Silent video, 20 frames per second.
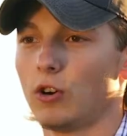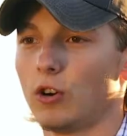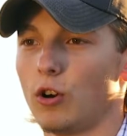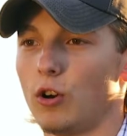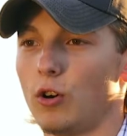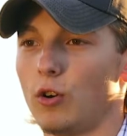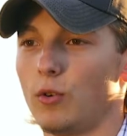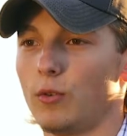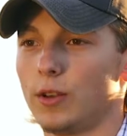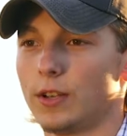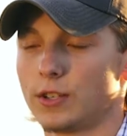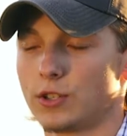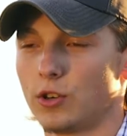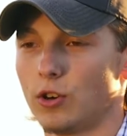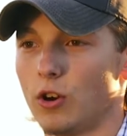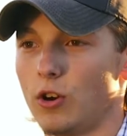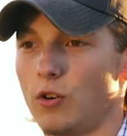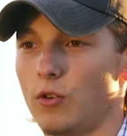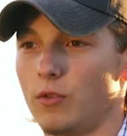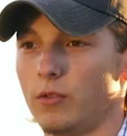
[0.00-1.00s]
grow is
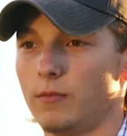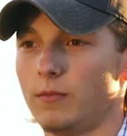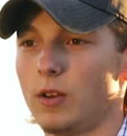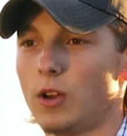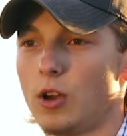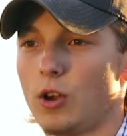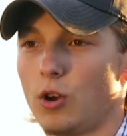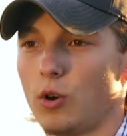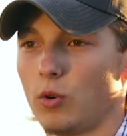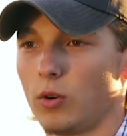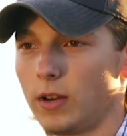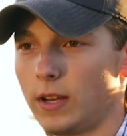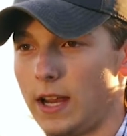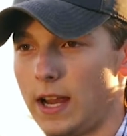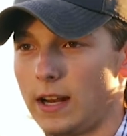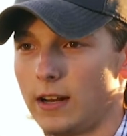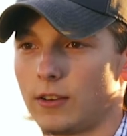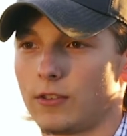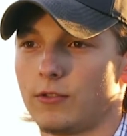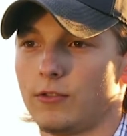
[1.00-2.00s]
grown
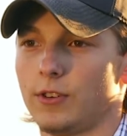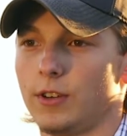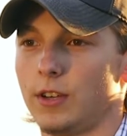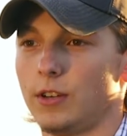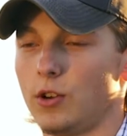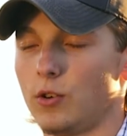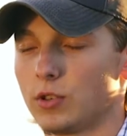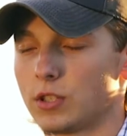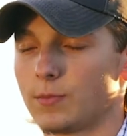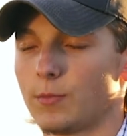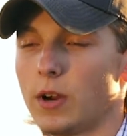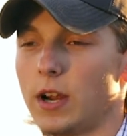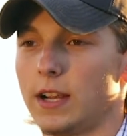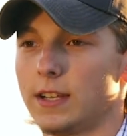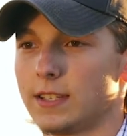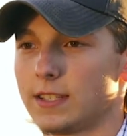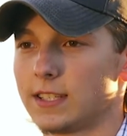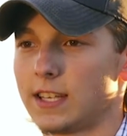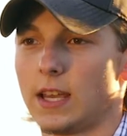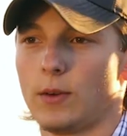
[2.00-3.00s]
organically, no
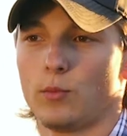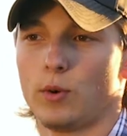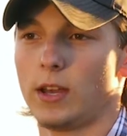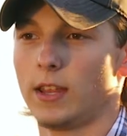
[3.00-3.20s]
sprays, the same